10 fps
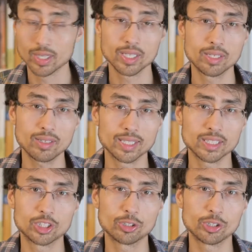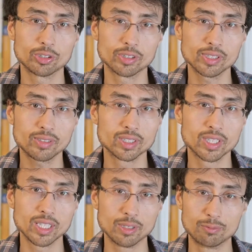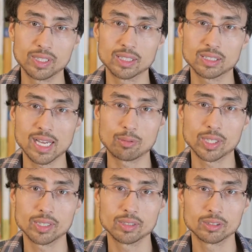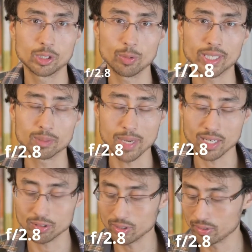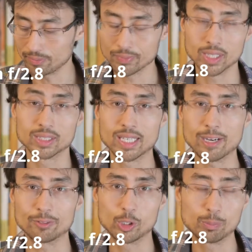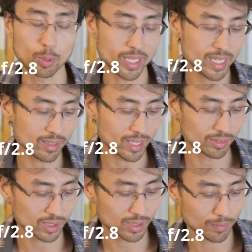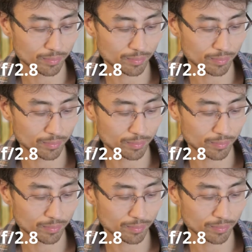Here, as I showed you earlier, is the Venus-Laowa 2x macro. It's an f2.8 lens.